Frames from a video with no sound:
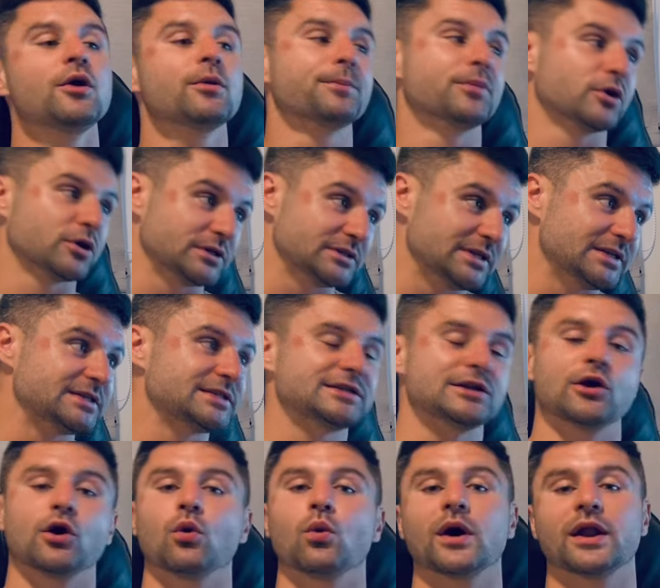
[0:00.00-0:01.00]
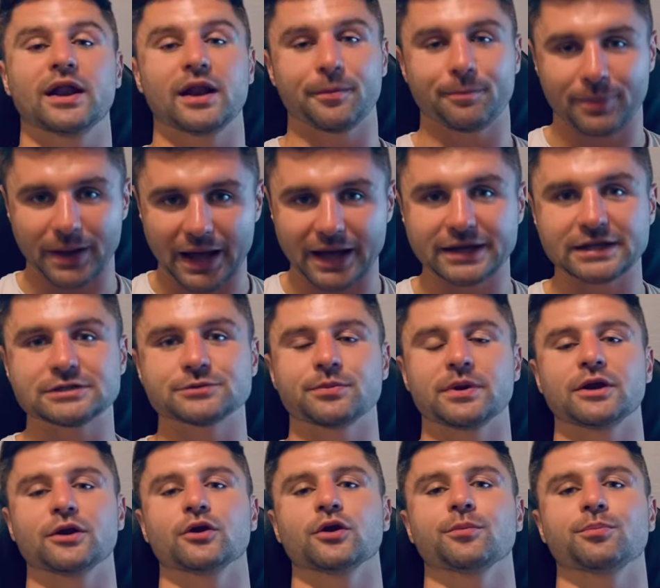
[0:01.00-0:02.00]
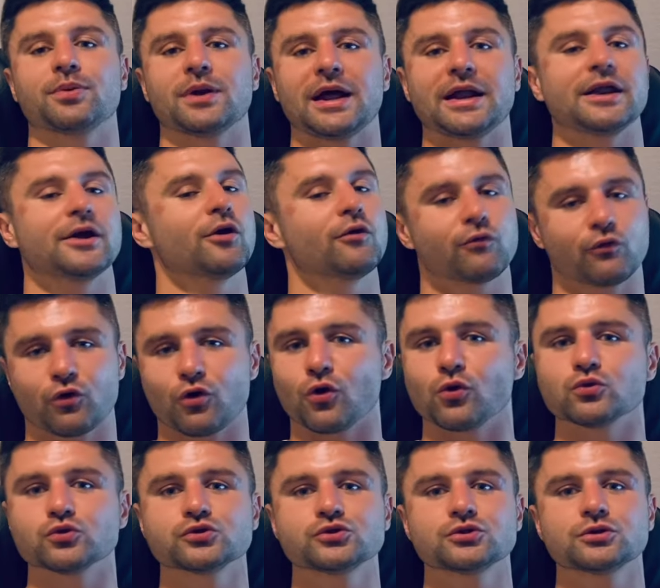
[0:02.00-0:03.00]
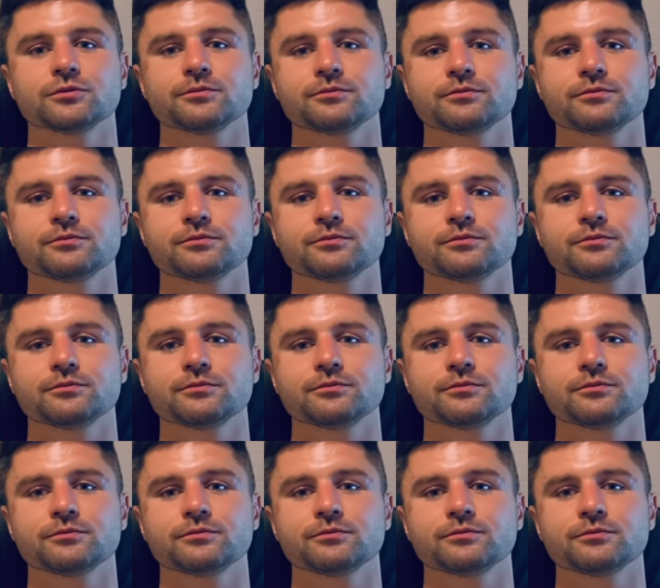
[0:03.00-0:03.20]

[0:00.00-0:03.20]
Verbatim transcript: because he's still one of the baddest men on the planet, of course.